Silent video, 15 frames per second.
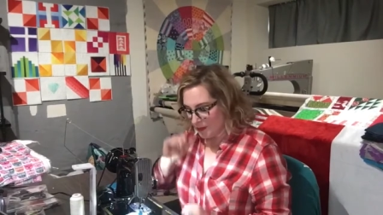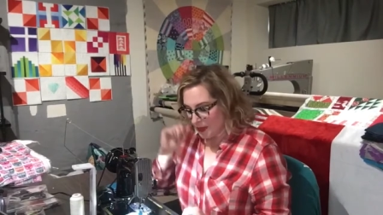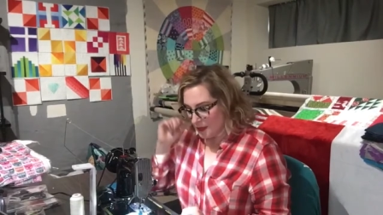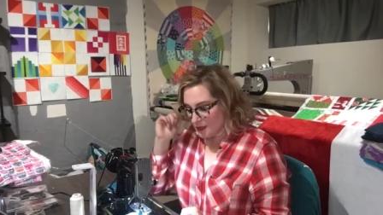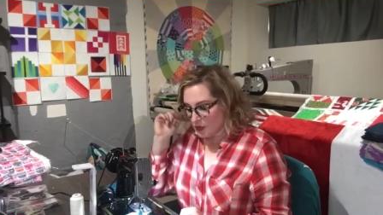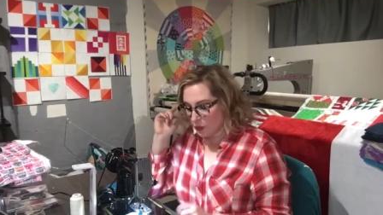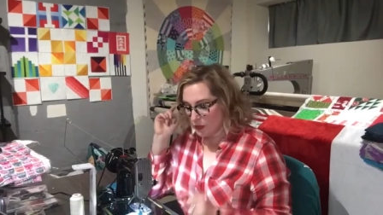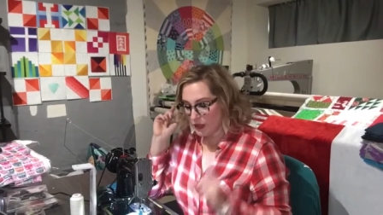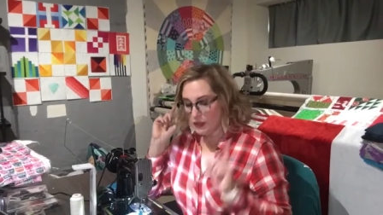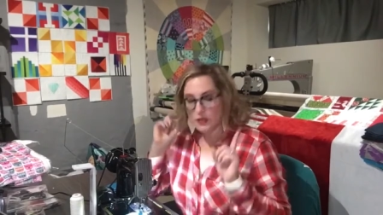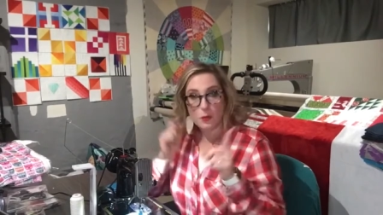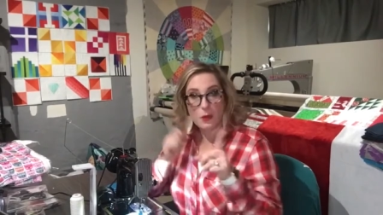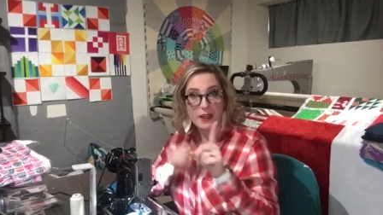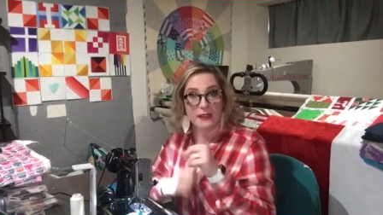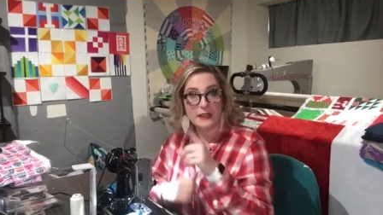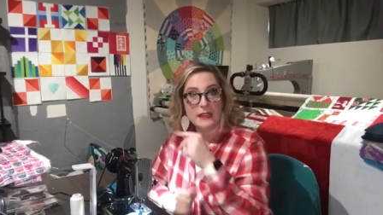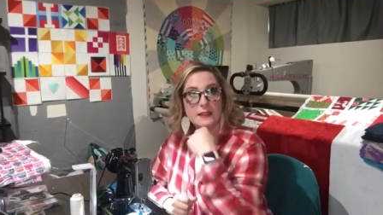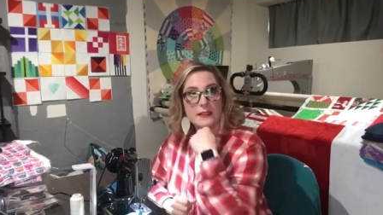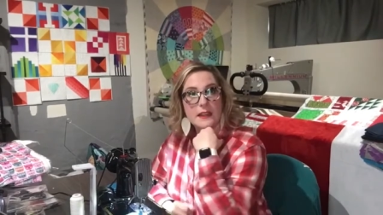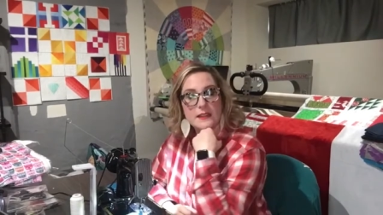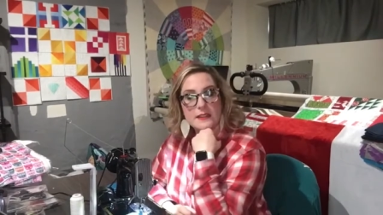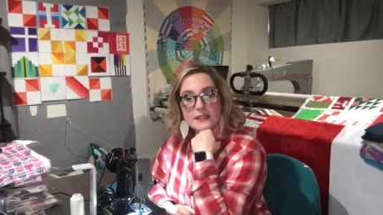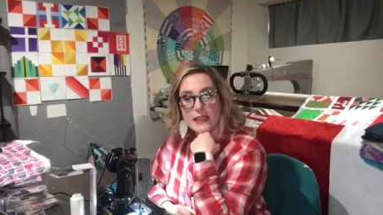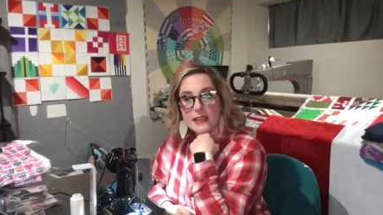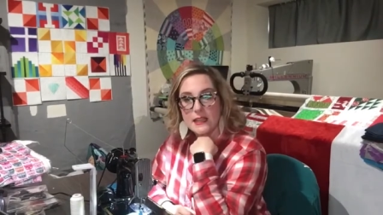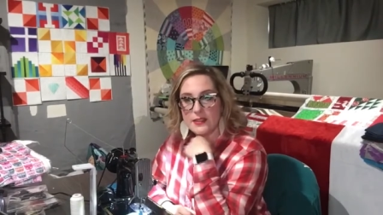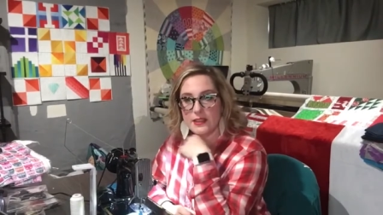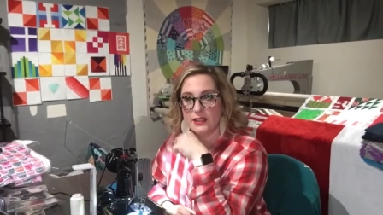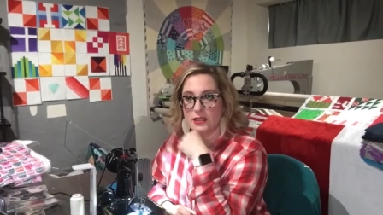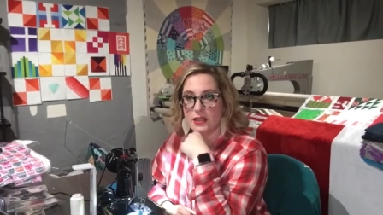So there's one. And then the second
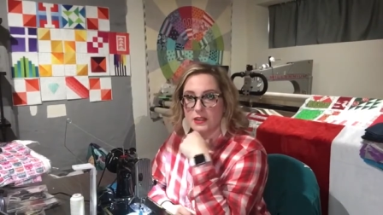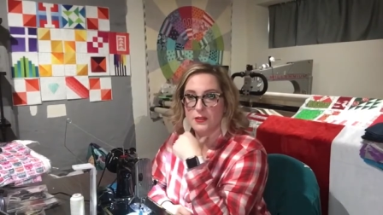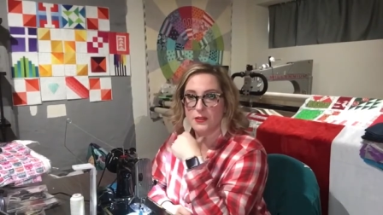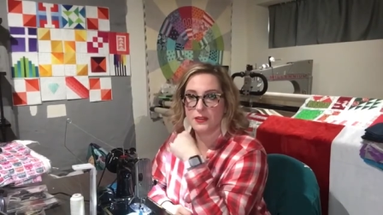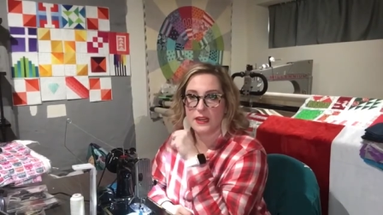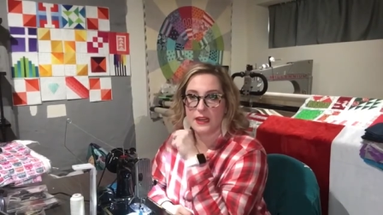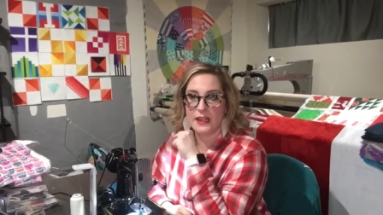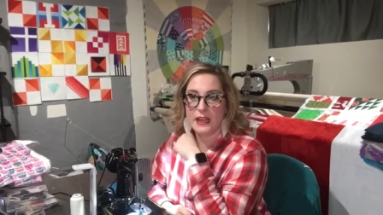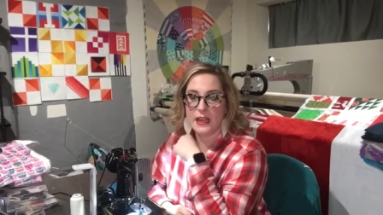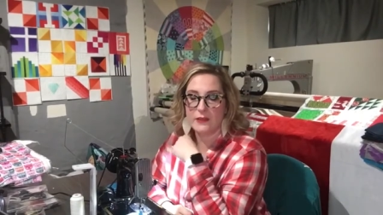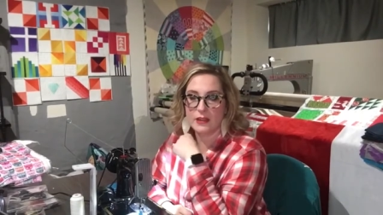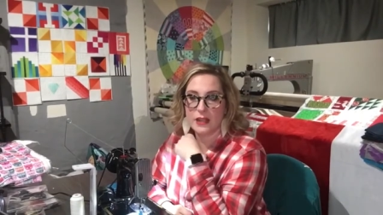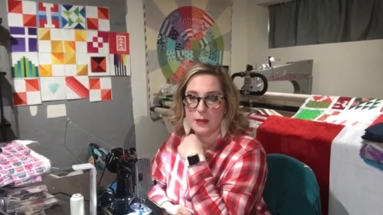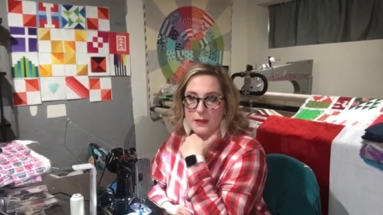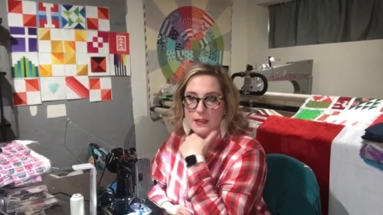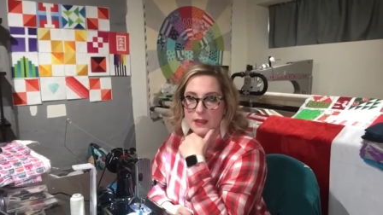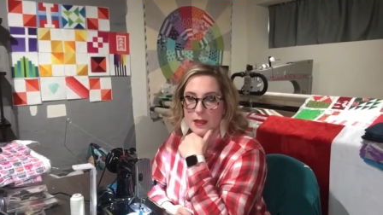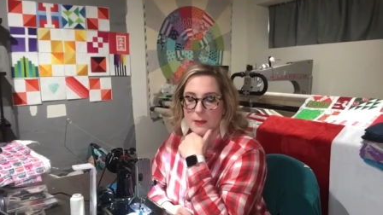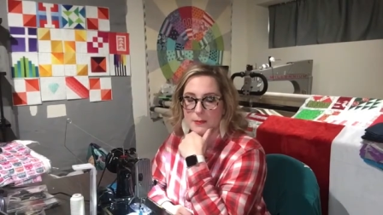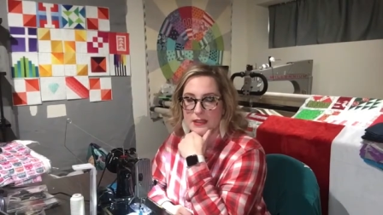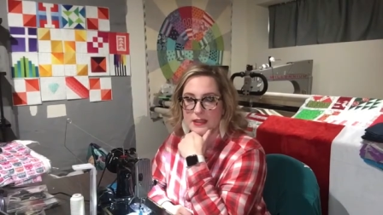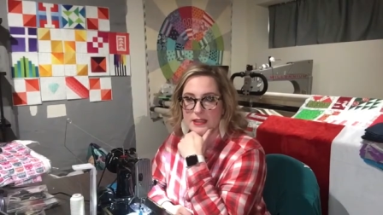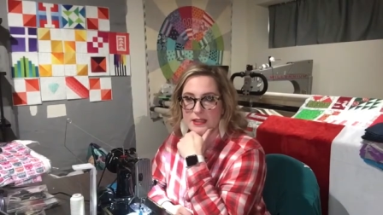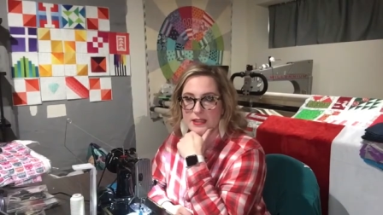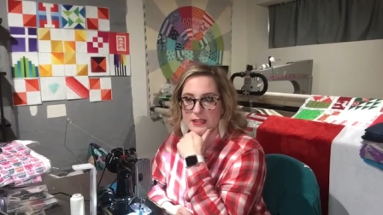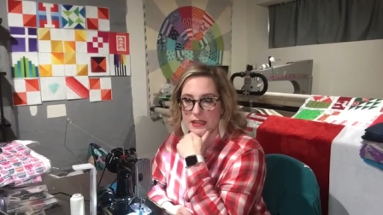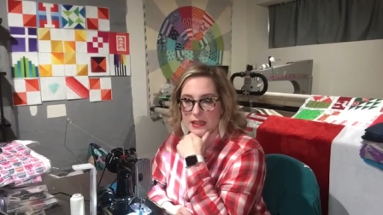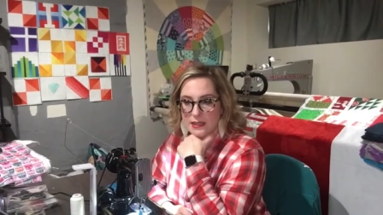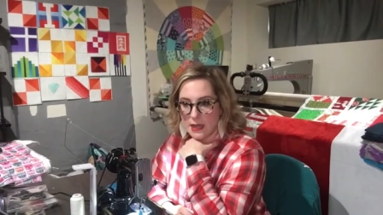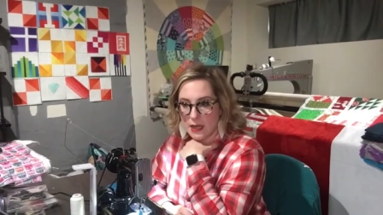thing, Jennifer, that I have coming up is
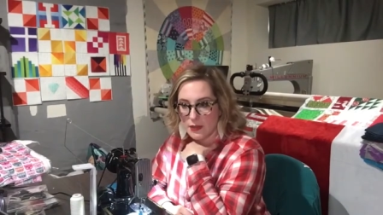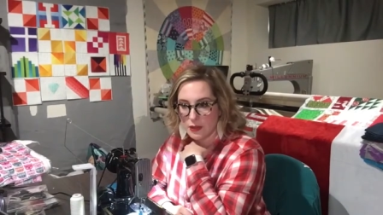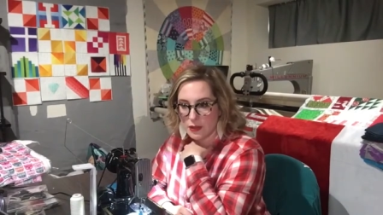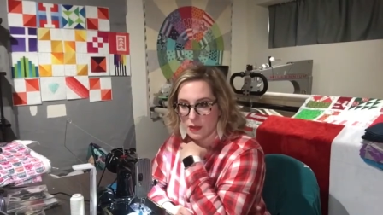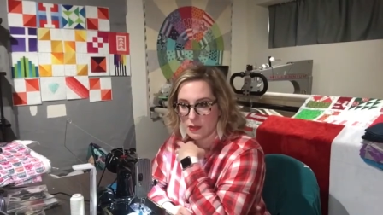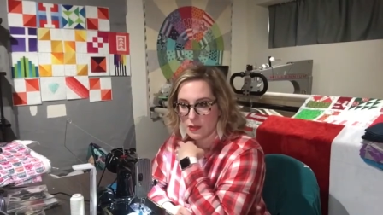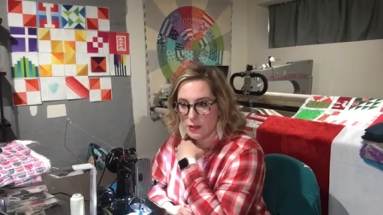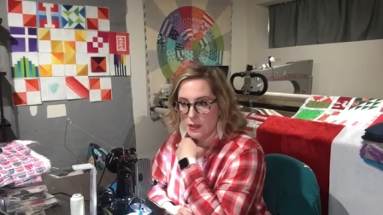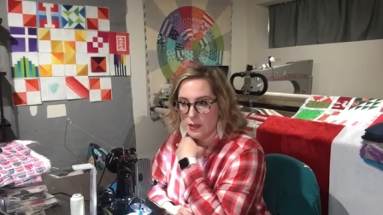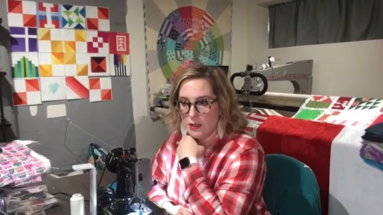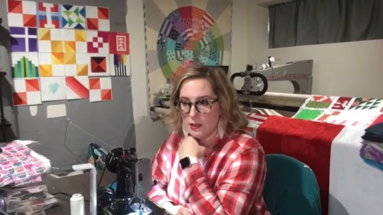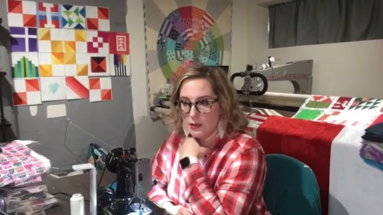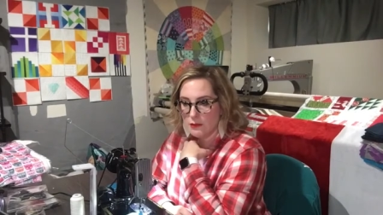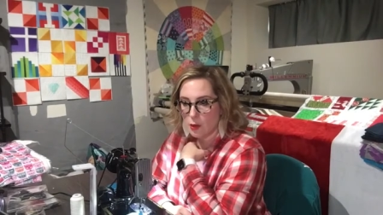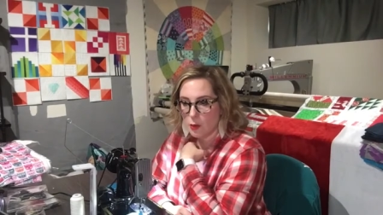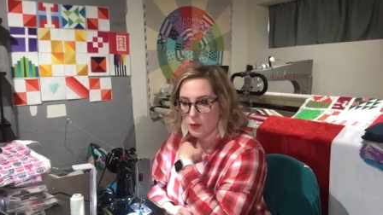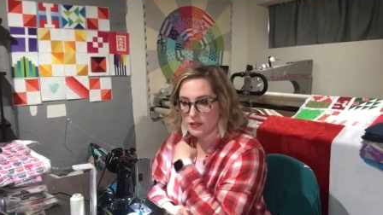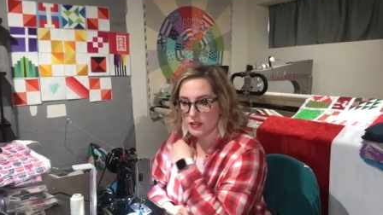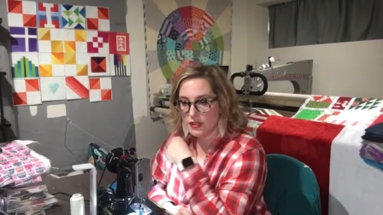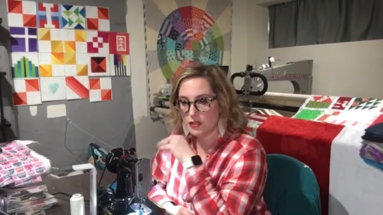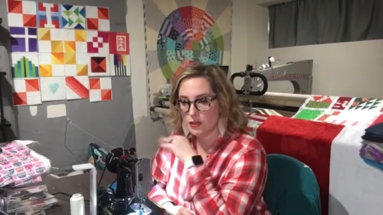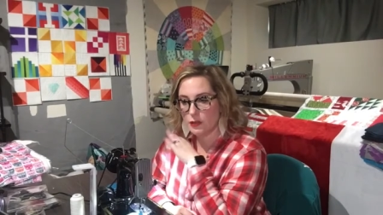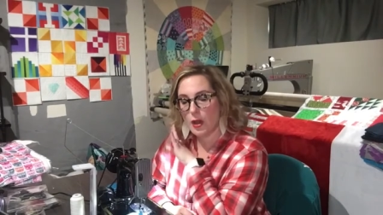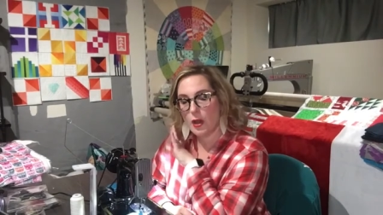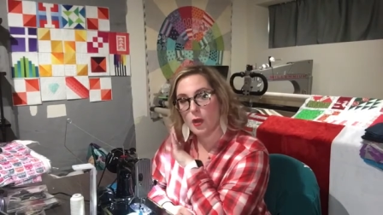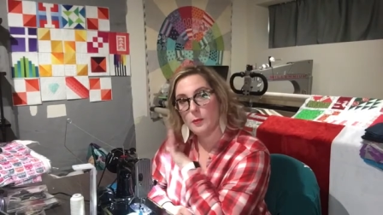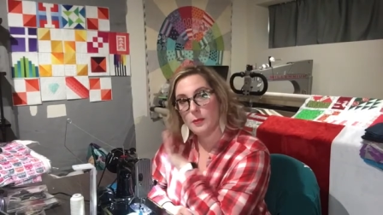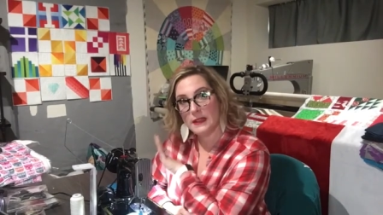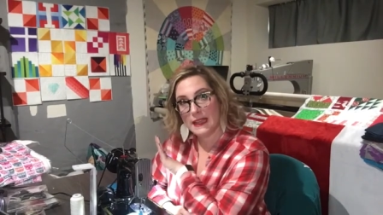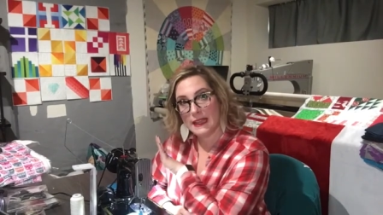another Quilt As You Go
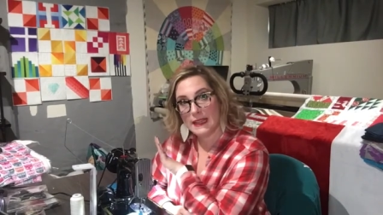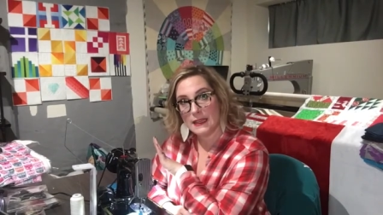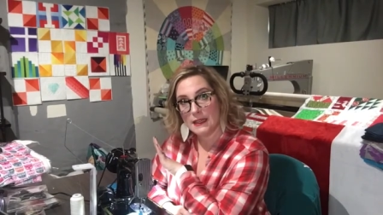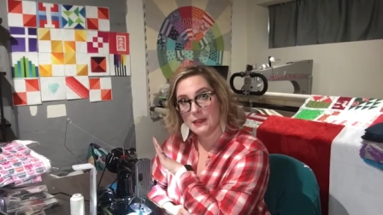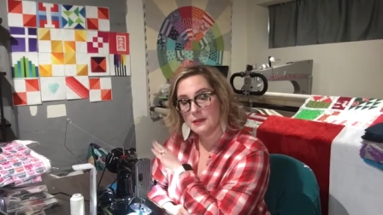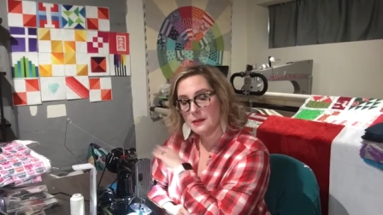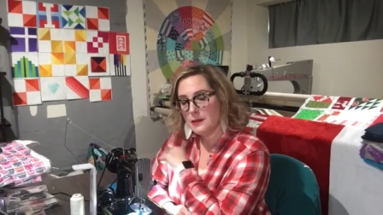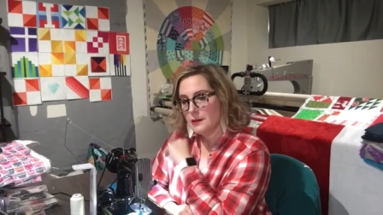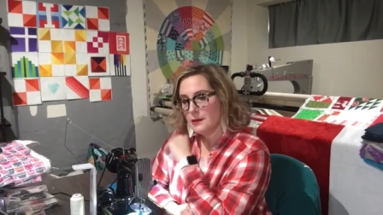plan.